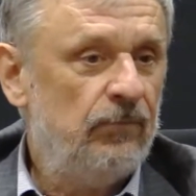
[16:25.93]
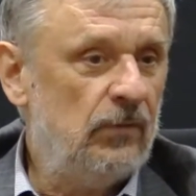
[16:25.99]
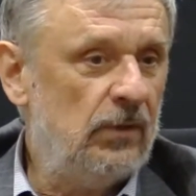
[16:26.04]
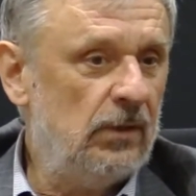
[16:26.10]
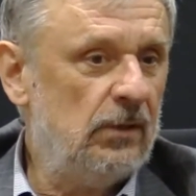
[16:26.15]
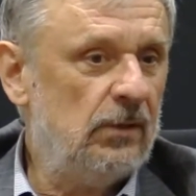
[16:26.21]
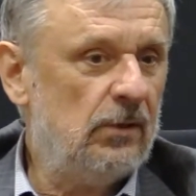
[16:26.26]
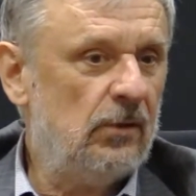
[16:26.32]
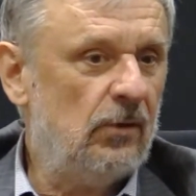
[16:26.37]

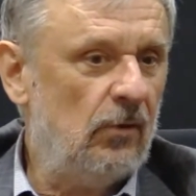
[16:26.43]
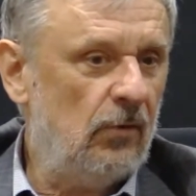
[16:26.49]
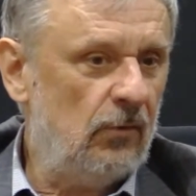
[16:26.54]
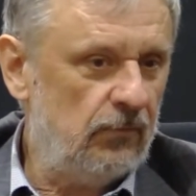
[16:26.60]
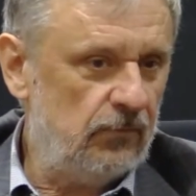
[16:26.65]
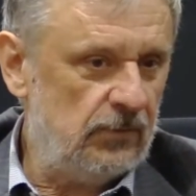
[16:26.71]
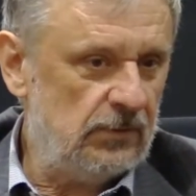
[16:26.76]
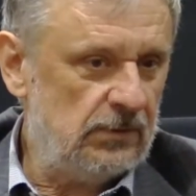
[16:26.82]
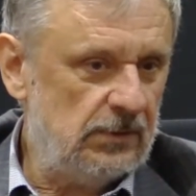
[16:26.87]
Their
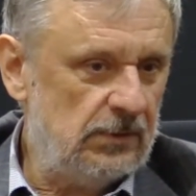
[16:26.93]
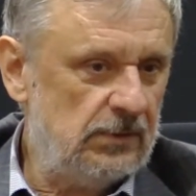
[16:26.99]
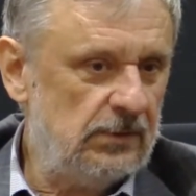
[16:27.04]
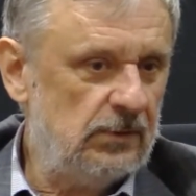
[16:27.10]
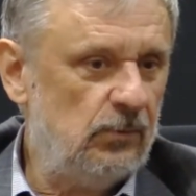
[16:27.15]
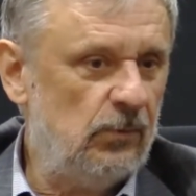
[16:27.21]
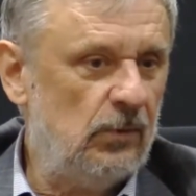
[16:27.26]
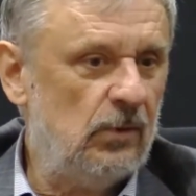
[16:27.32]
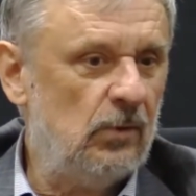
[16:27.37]

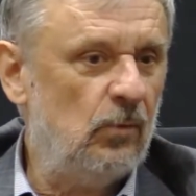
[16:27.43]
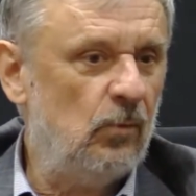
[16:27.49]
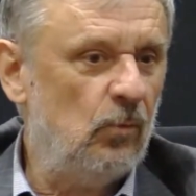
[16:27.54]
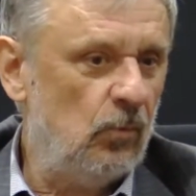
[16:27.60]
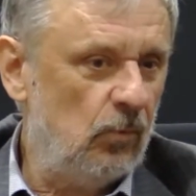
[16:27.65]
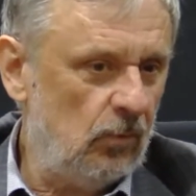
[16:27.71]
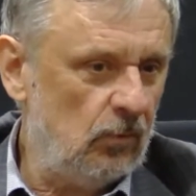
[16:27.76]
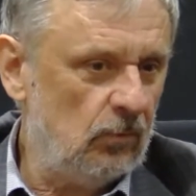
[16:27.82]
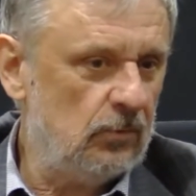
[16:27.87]
offices were
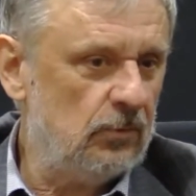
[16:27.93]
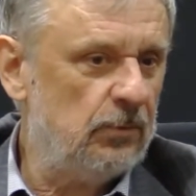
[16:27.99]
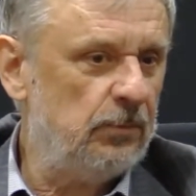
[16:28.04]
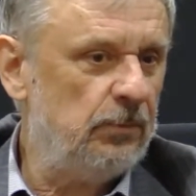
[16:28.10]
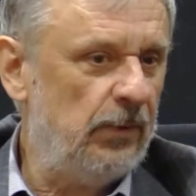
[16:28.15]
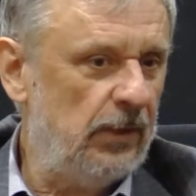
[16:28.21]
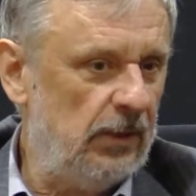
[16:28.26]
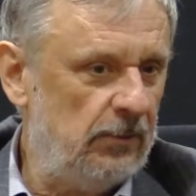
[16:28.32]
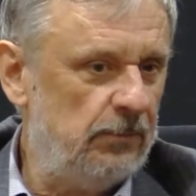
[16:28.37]

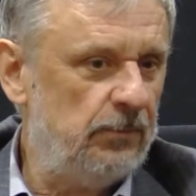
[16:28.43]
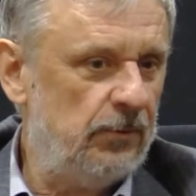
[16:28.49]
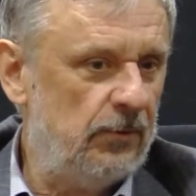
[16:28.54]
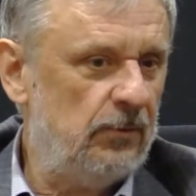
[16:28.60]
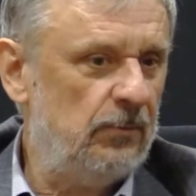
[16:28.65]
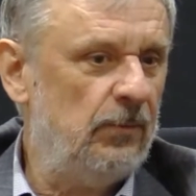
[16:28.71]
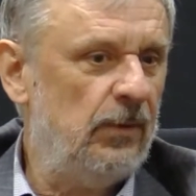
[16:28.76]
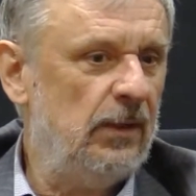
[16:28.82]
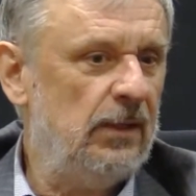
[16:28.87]

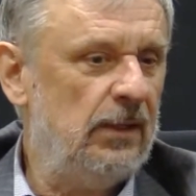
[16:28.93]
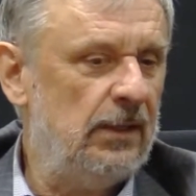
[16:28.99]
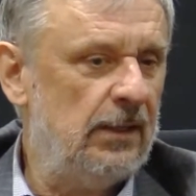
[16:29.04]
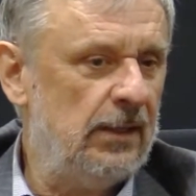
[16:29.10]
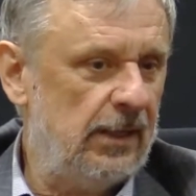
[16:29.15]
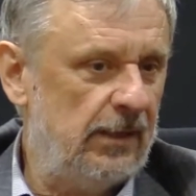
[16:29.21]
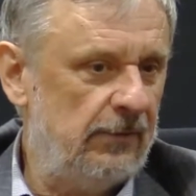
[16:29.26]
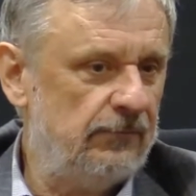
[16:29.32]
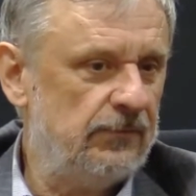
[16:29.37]
wallpapered by
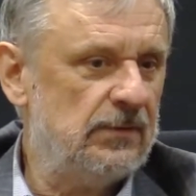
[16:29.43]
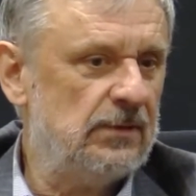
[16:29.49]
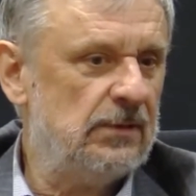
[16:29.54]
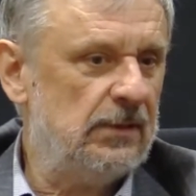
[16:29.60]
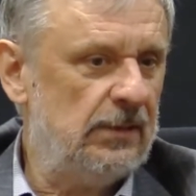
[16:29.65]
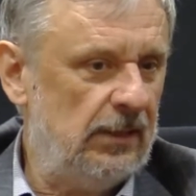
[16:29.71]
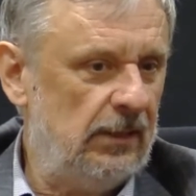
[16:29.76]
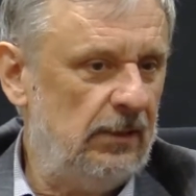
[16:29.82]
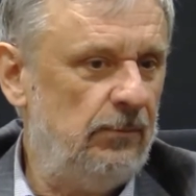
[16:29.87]

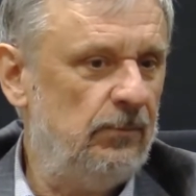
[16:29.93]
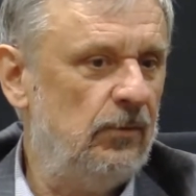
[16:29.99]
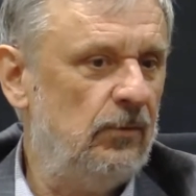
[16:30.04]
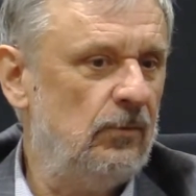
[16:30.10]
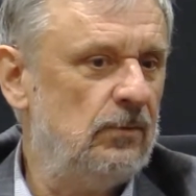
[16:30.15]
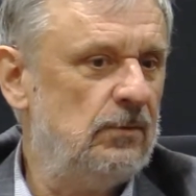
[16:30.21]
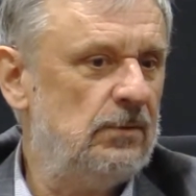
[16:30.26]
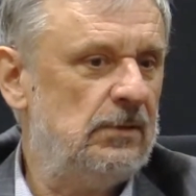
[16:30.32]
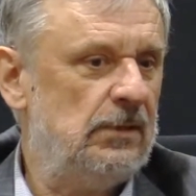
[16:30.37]
graphs,
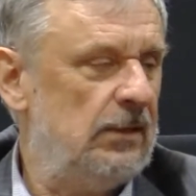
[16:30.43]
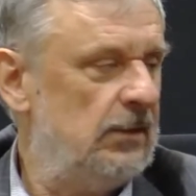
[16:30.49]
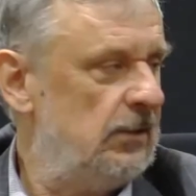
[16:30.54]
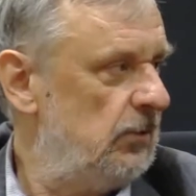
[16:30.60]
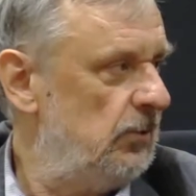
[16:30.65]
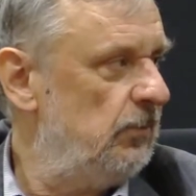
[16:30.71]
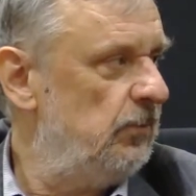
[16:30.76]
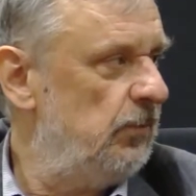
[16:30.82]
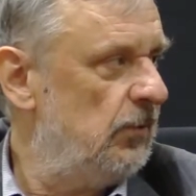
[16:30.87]
tables,
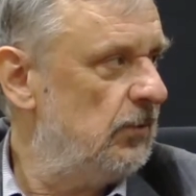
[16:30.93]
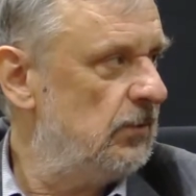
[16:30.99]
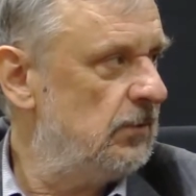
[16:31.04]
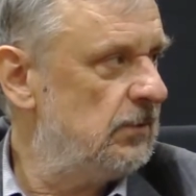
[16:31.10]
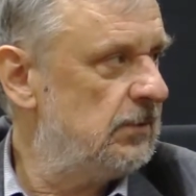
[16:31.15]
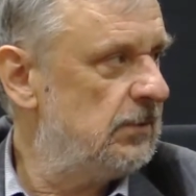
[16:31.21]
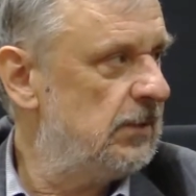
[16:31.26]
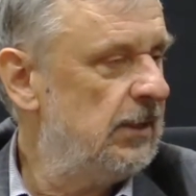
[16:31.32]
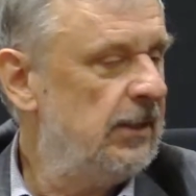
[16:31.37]
and
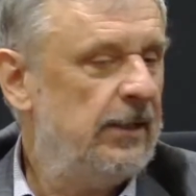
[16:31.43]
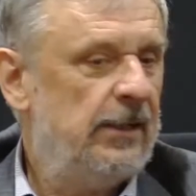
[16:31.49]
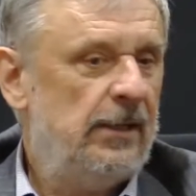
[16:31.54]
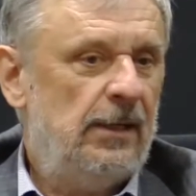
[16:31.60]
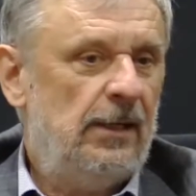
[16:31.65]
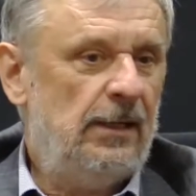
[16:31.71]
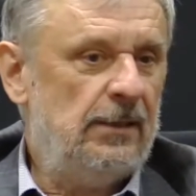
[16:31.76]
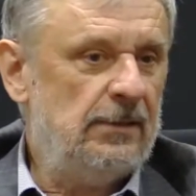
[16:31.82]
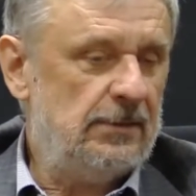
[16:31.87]
reports.
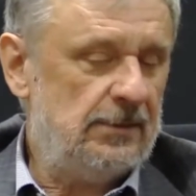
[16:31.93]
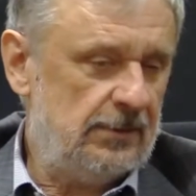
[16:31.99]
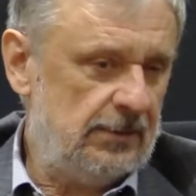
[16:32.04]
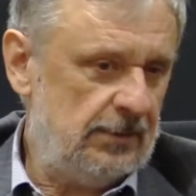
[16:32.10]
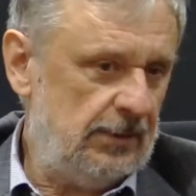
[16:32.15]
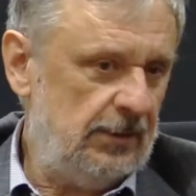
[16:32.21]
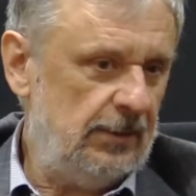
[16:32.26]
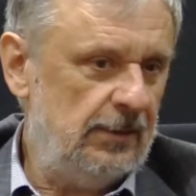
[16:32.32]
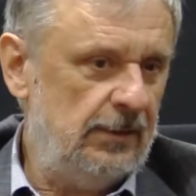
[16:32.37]
And
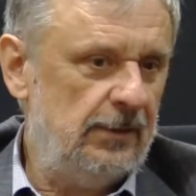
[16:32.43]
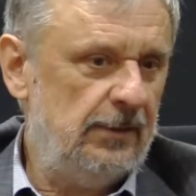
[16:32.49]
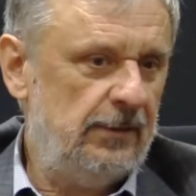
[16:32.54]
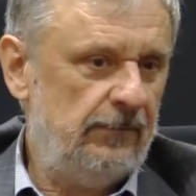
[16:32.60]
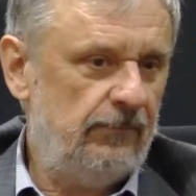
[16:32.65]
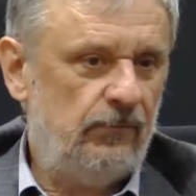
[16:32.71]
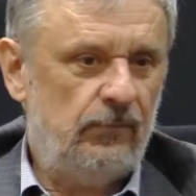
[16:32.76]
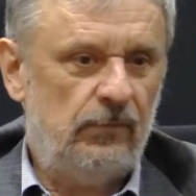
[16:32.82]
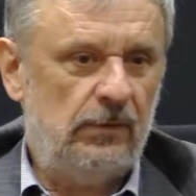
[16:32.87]
still,
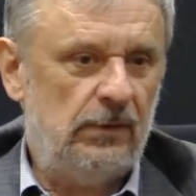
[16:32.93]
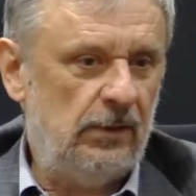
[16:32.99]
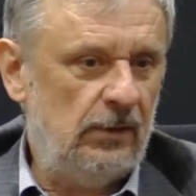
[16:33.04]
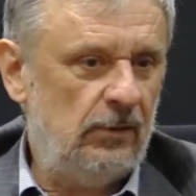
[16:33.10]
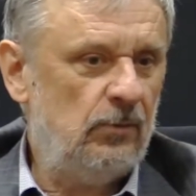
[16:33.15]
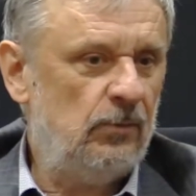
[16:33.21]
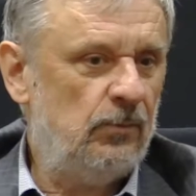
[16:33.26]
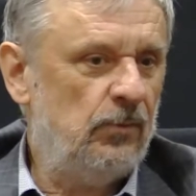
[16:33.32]
their